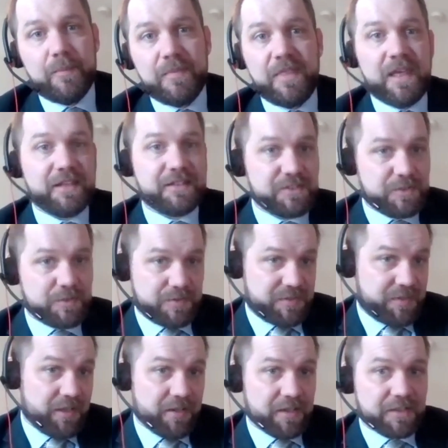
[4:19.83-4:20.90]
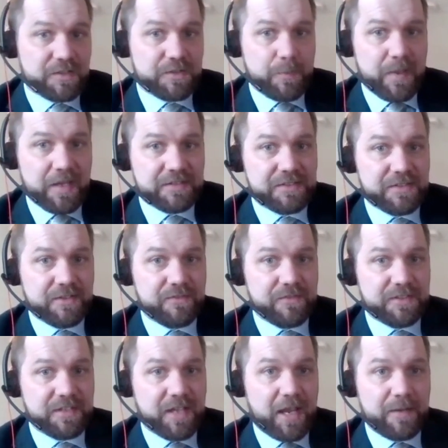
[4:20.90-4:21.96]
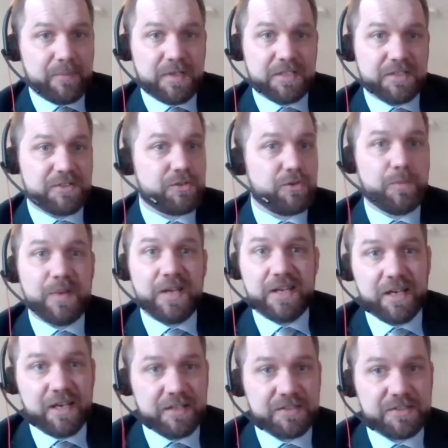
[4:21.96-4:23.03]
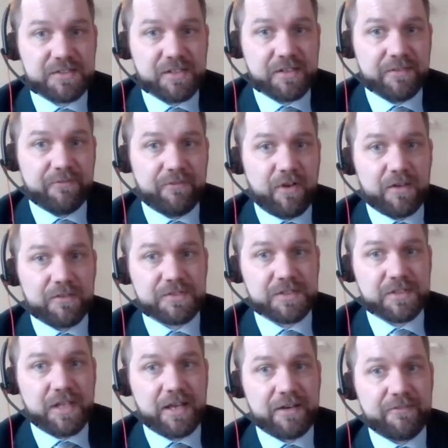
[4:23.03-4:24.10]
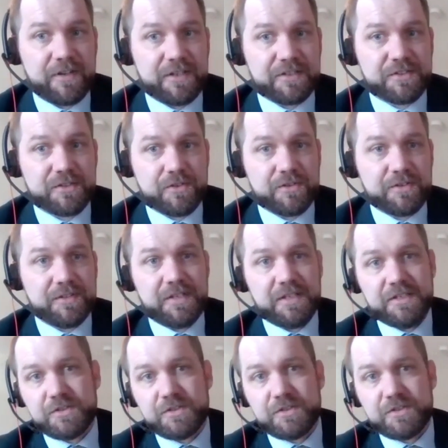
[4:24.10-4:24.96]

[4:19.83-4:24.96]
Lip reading: that's still expensive and time consuming, and it still involves a lot of uncertainty.